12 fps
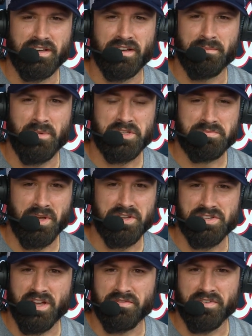Makes my
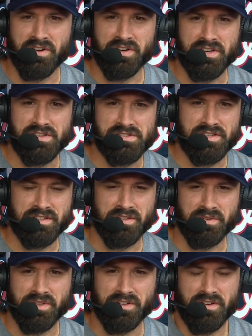job very easy, you
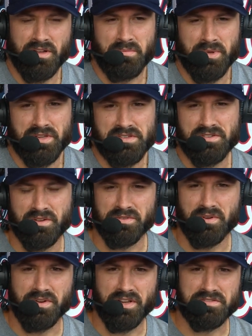know, getting on base. You know,
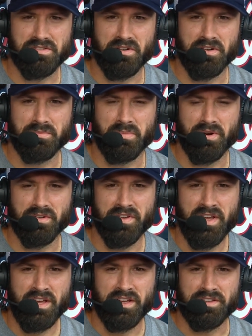Tony has the hard part
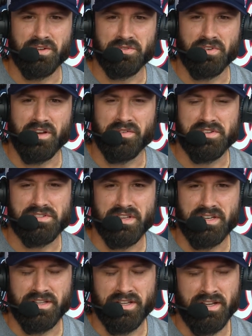of, you know, driving us
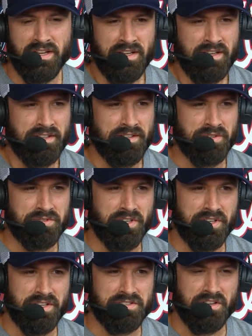in. And then, you know,
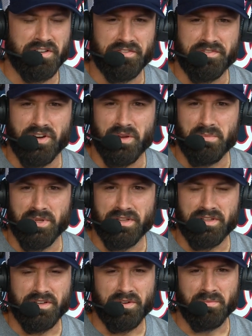Trey gets on in front of
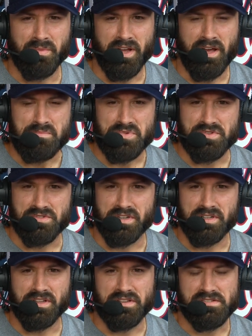me. You know, my options are
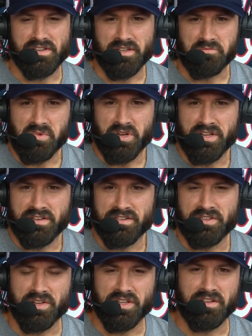endless. I can bunt.
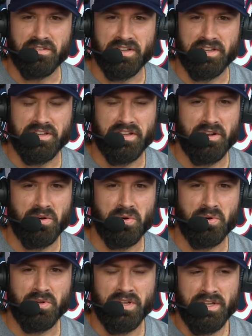You can hit into the
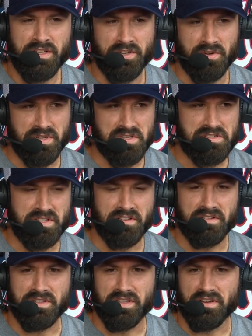hole. You know, he's
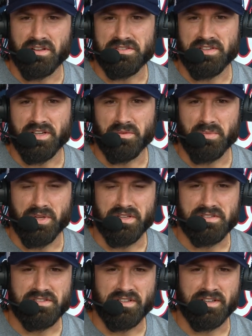stealing, getting on second
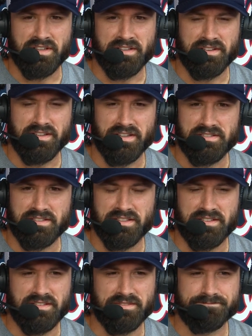base. Like I
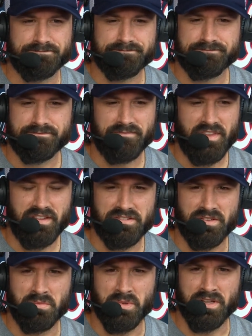said,
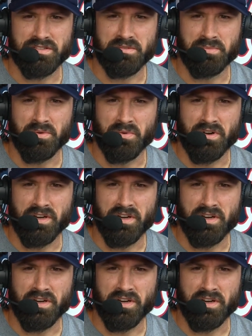so blessed to be where I